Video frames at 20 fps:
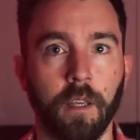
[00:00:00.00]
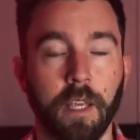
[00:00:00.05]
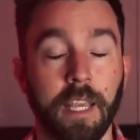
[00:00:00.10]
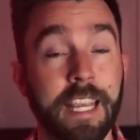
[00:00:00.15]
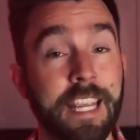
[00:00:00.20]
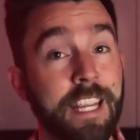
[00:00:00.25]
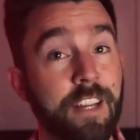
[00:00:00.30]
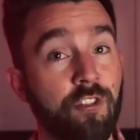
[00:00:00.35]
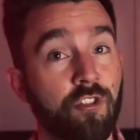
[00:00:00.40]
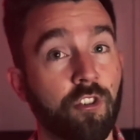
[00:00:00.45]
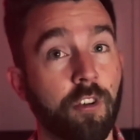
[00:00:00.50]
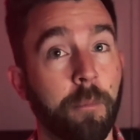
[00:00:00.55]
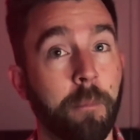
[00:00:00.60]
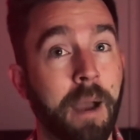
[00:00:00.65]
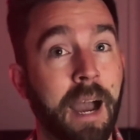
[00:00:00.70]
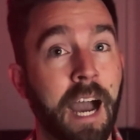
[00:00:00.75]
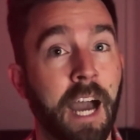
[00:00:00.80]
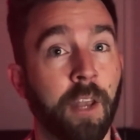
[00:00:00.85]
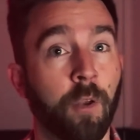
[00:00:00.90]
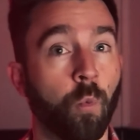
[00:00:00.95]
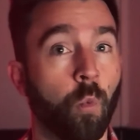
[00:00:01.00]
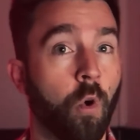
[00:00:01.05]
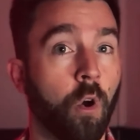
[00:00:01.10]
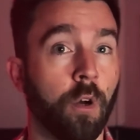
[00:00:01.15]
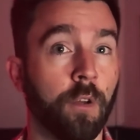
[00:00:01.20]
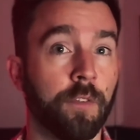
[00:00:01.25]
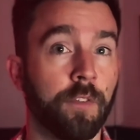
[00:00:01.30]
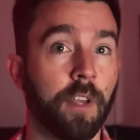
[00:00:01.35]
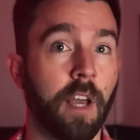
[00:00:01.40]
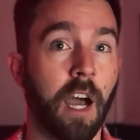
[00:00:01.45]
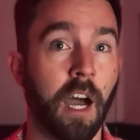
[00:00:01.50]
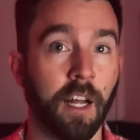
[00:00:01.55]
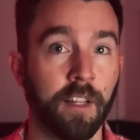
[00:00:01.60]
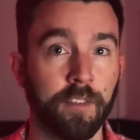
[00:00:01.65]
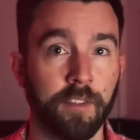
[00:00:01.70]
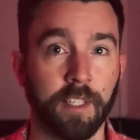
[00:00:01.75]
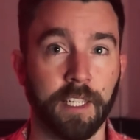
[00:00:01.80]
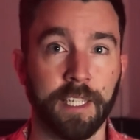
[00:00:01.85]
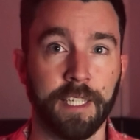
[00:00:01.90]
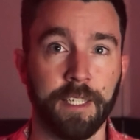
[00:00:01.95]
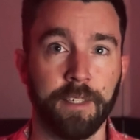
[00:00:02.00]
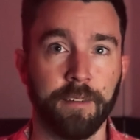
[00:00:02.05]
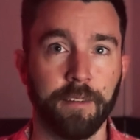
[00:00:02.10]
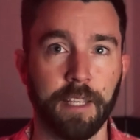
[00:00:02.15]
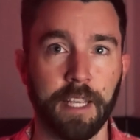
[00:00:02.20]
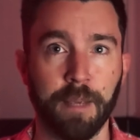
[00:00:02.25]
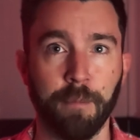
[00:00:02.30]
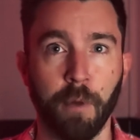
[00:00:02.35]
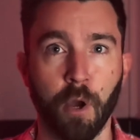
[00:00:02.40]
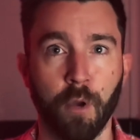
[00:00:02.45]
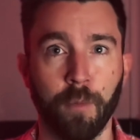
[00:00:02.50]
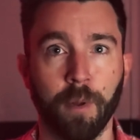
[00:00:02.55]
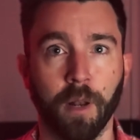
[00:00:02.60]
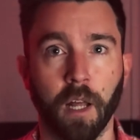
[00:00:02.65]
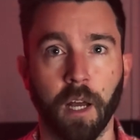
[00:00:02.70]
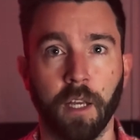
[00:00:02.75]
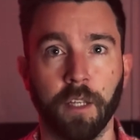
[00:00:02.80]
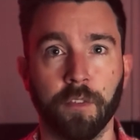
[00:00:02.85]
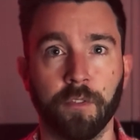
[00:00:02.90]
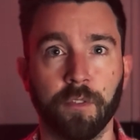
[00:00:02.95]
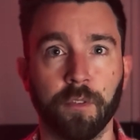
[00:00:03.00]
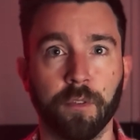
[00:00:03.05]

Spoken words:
Each man was utterly immobilized,